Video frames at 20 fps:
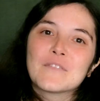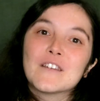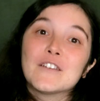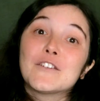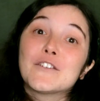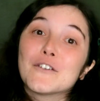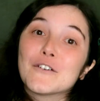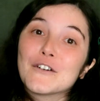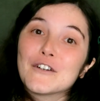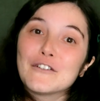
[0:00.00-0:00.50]

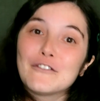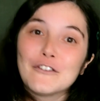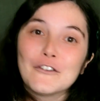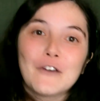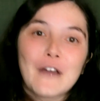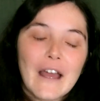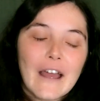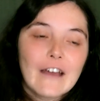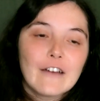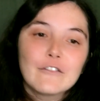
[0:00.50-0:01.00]
So if
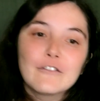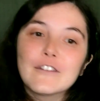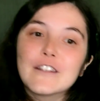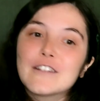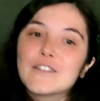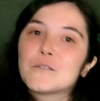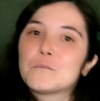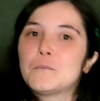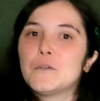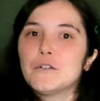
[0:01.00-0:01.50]
you have
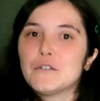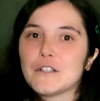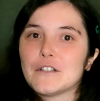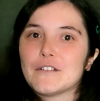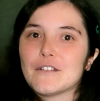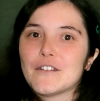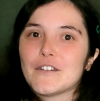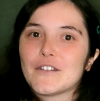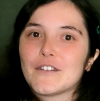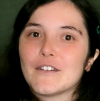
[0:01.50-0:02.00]

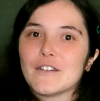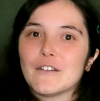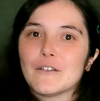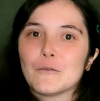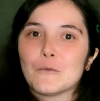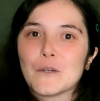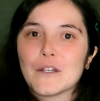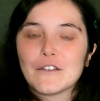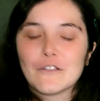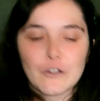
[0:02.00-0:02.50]
experience
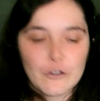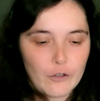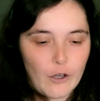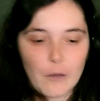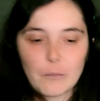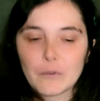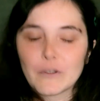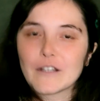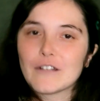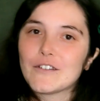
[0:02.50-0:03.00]
with the
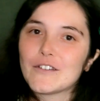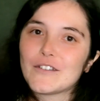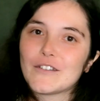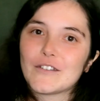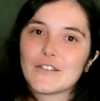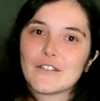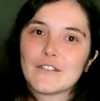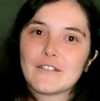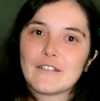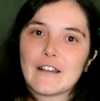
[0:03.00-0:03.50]

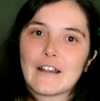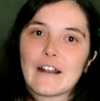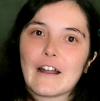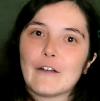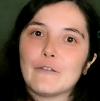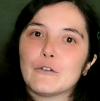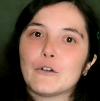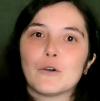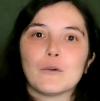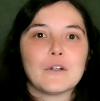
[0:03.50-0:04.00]
topics that
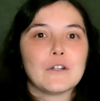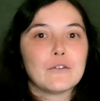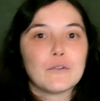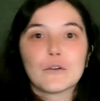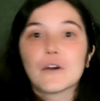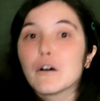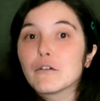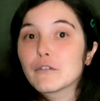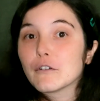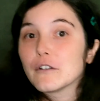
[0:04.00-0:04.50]
I'm going to
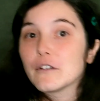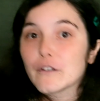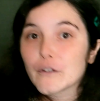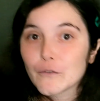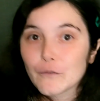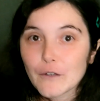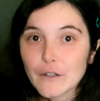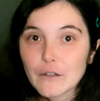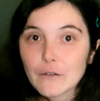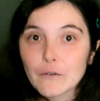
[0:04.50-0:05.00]
cover in this
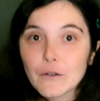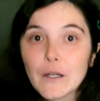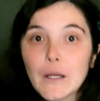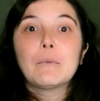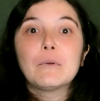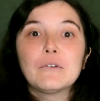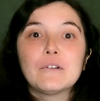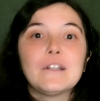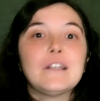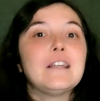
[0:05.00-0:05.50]
video,
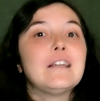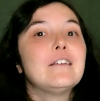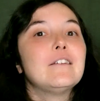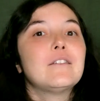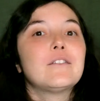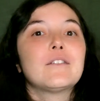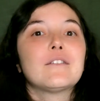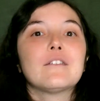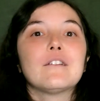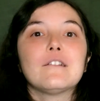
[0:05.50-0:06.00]

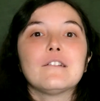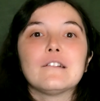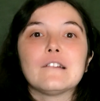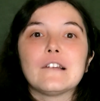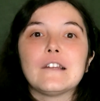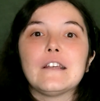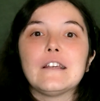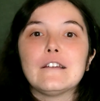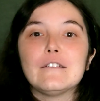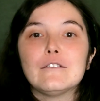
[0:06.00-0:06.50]
please
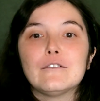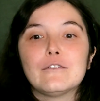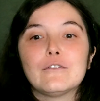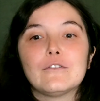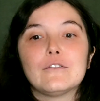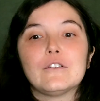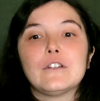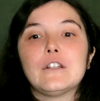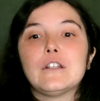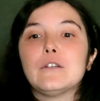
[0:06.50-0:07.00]

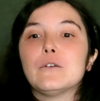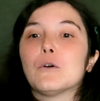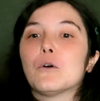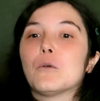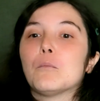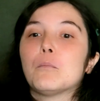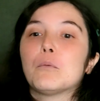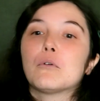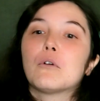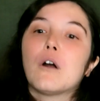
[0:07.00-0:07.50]
leave
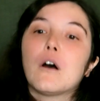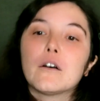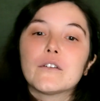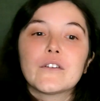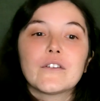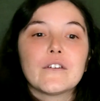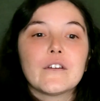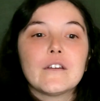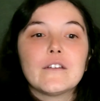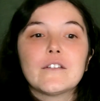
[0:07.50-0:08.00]
your
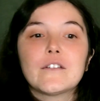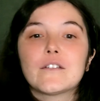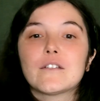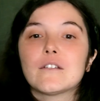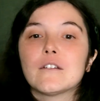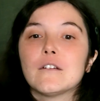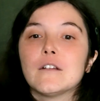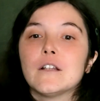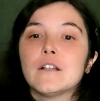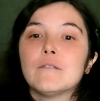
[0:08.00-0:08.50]

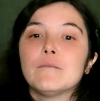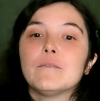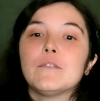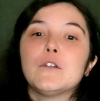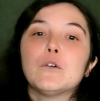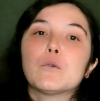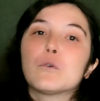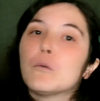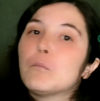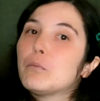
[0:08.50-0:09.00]
process,
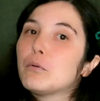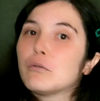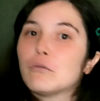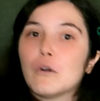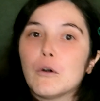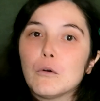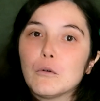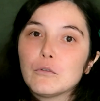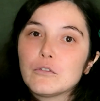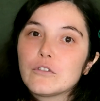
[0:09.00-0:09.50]
your
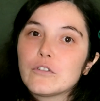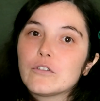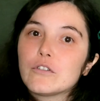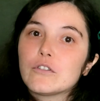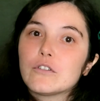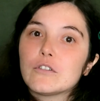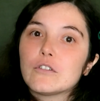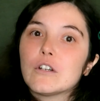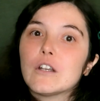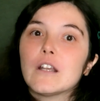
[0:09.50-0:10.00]

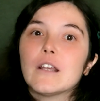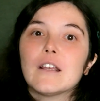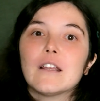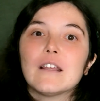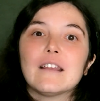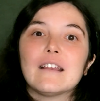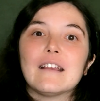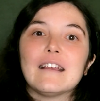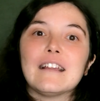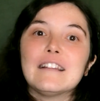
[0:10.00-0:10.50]
approach
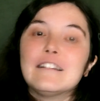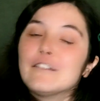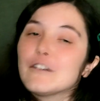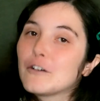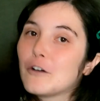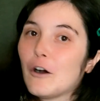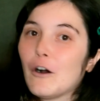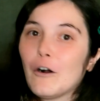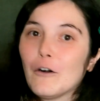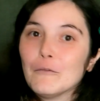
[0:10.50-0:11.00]
in the
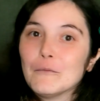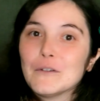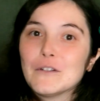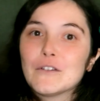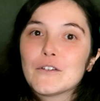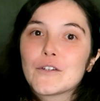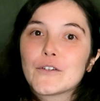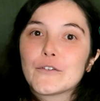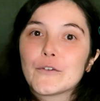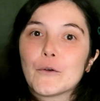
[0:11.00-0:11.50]

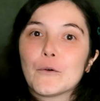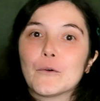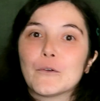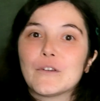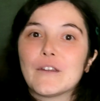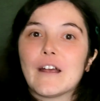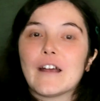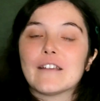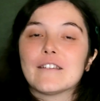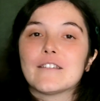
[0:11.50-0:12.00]
comments so
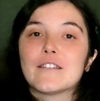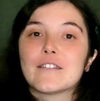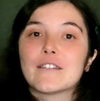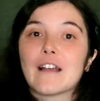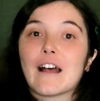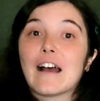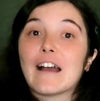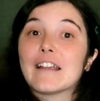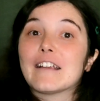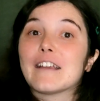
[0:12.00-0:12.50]
that
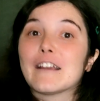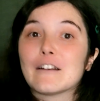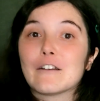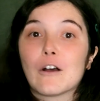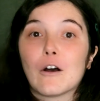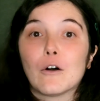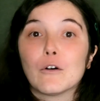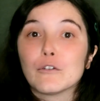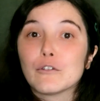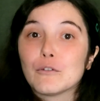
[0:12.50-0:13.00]
I
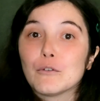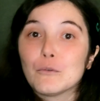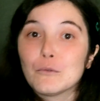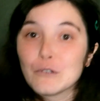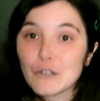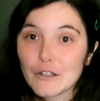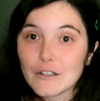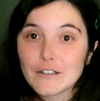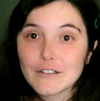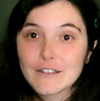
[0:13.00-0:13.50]
can also
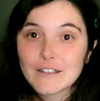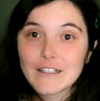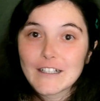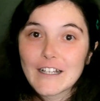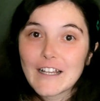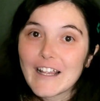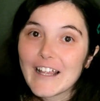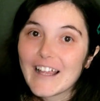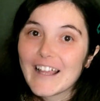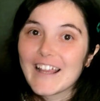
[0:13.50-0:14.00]
learn
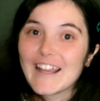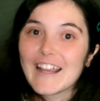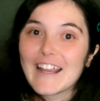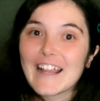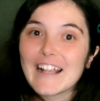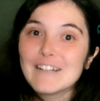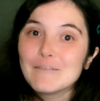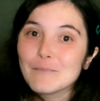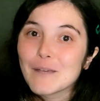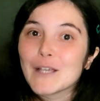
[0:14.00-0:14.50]

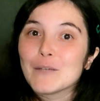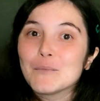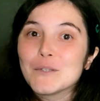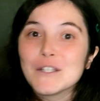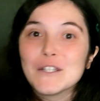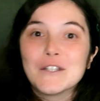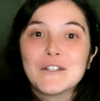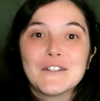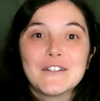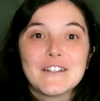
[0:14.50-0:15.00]
and
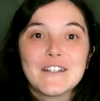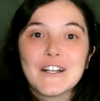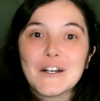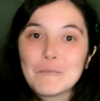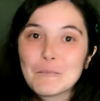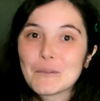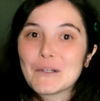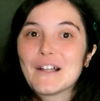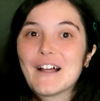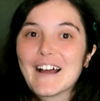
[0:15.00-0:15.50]
maybe
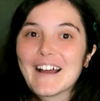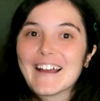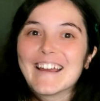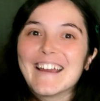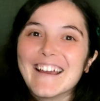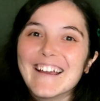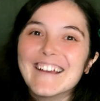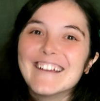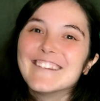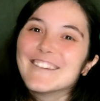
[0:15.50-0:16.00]

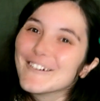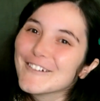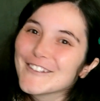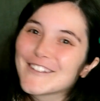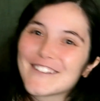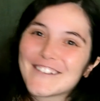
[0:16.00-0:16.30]
apply those